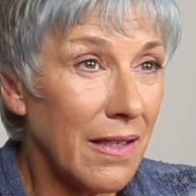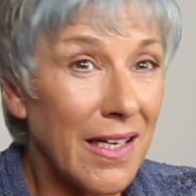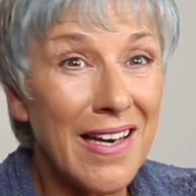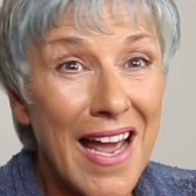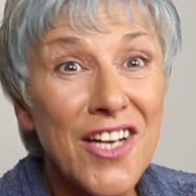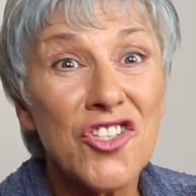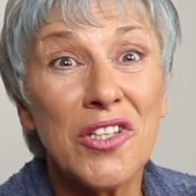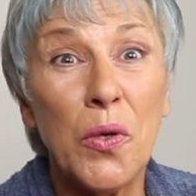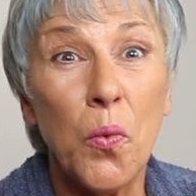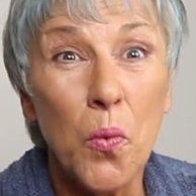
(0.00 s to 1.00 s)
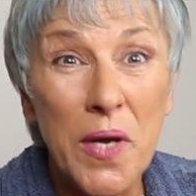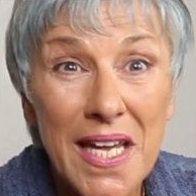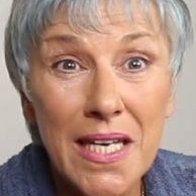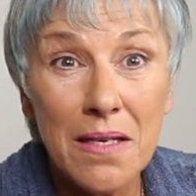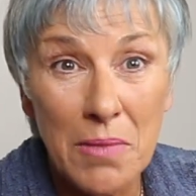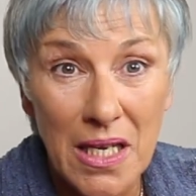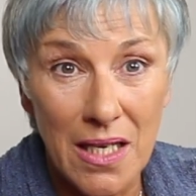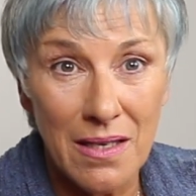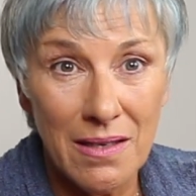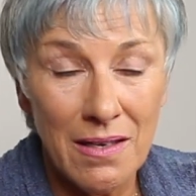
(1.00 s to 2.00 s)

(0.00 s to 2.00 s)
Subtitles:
can actually weaken me